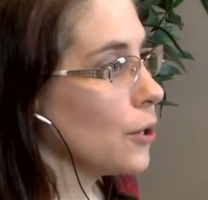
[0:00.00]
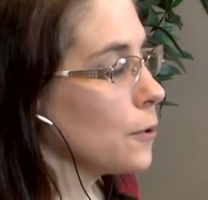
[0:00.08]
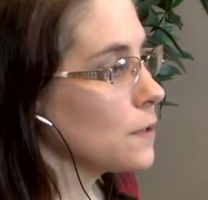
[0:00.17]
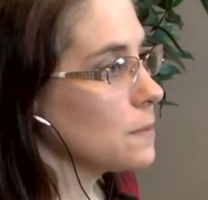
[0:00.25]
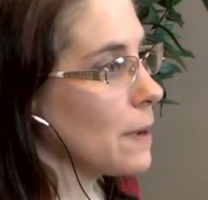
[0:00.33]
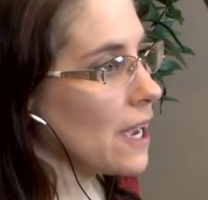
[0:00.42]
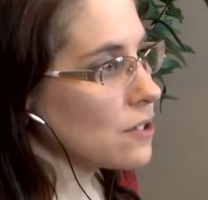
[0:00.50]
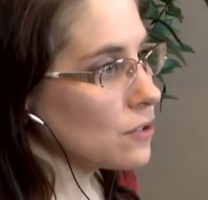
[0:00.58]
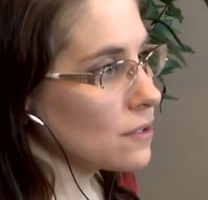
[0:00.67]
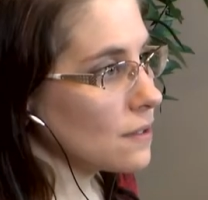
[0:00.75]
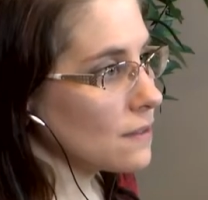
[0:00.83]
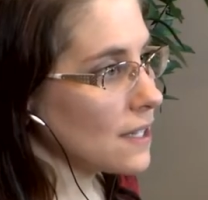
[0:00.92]
holds
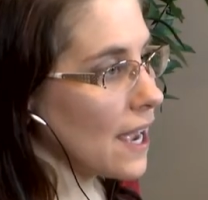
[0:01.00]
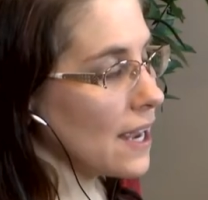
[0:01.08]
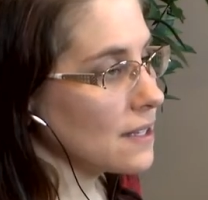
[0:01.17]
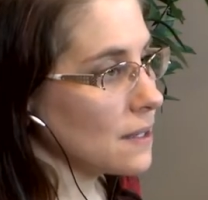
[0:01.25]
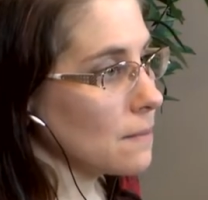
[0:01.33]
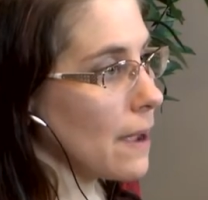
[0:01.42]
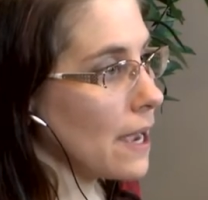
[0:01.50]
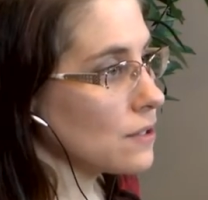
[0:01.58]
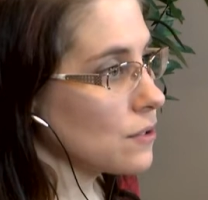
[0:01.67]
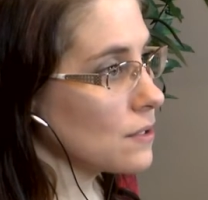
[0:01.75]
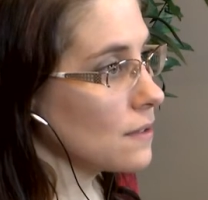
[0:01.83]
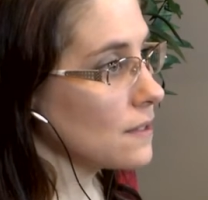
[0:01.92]
Bachelor's of Science and
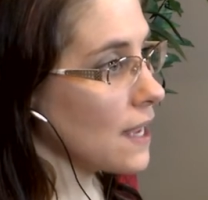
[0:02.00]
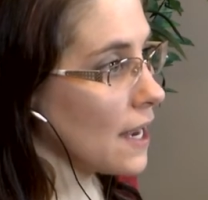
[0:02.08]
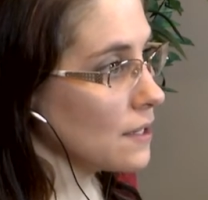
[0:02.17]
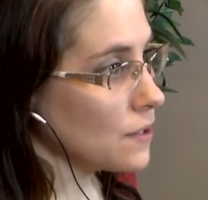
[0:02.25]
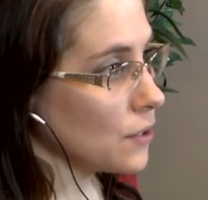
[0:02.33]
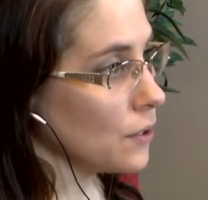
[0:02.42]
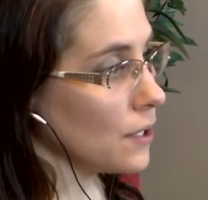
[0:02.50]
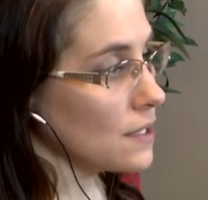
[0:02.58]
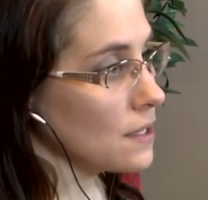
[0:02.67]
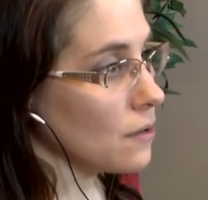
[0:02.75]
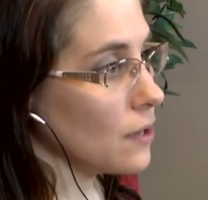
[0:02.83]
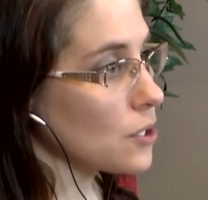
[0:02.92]
Master's of Science
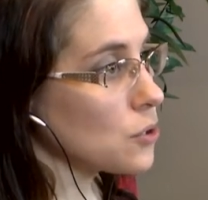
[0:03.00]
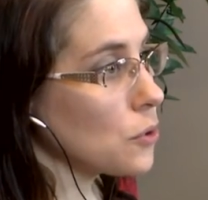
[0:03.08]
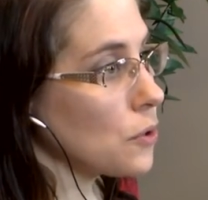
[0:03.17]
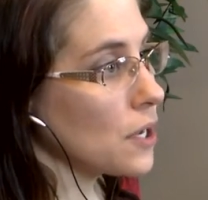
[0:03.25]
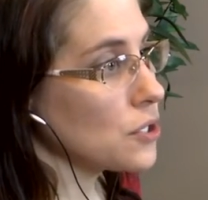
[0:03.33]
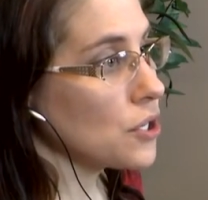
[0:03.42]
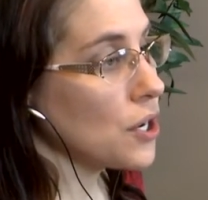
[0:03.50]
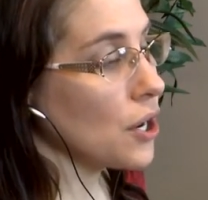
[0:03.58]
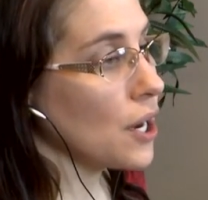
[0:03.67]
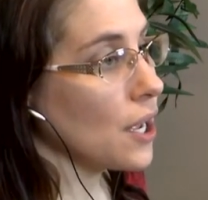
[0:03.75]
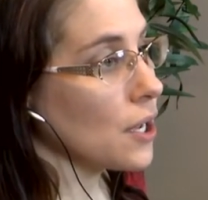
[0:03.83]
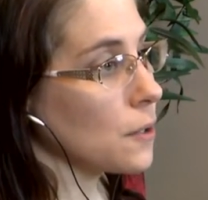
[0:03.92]
degrees in Electrical
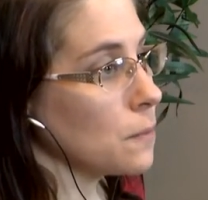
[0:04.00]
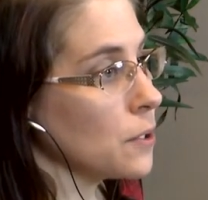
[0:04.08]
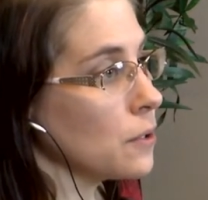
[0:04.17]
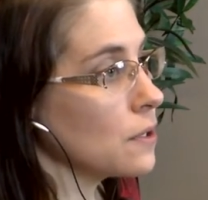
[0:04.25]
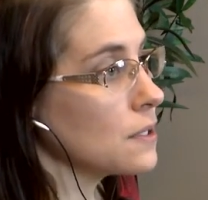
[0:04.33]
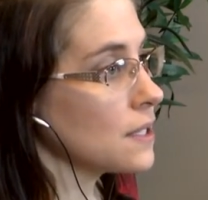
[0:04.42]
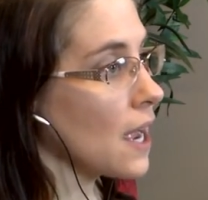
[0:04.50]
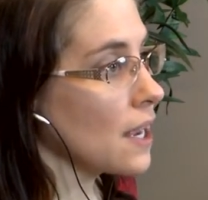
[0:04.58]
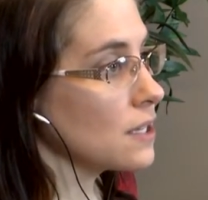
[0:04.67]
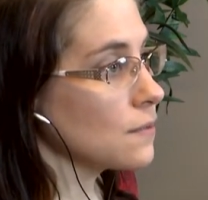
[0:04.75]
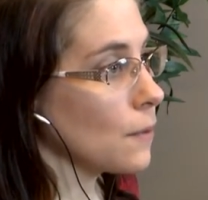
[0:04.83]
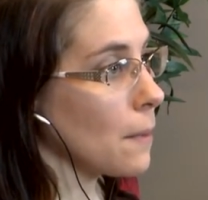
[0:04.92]
Engineering and Computer
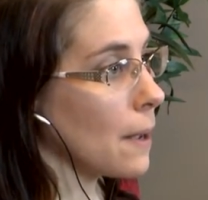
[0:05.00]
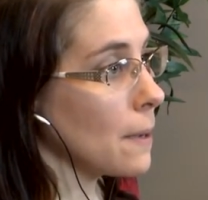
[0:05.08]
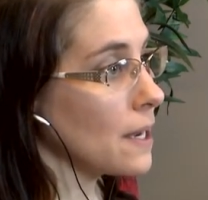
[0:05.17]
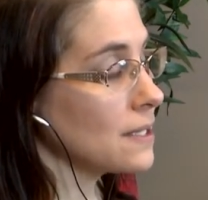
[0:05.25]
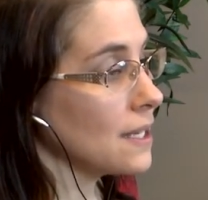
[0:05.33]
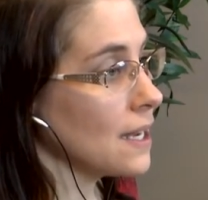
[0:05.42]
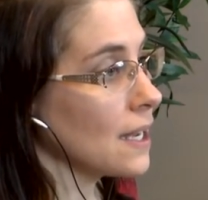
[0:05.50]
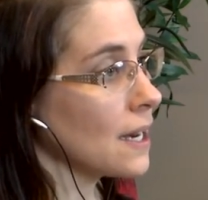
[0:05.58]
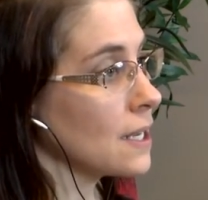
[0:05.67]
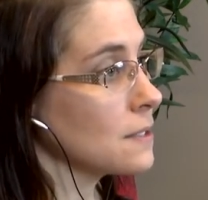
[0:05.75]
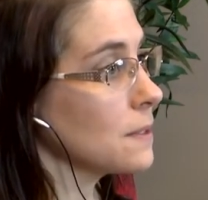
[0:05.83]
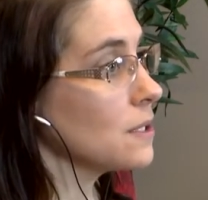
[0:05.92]
Science from M I T and
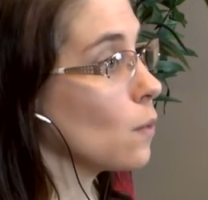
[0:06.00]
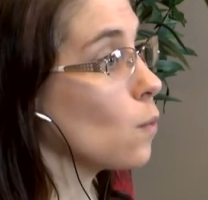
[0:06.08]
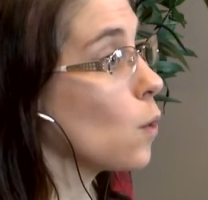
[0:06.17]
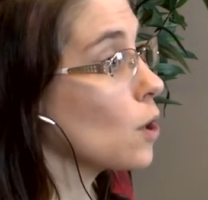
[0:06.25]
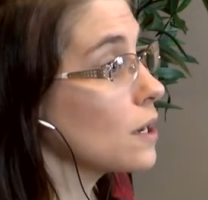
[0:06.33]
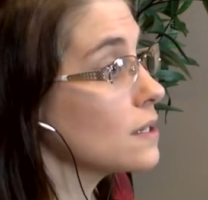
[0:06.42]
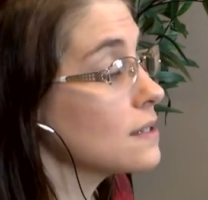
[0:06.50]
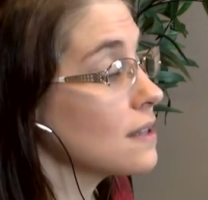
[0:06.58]
has been awarded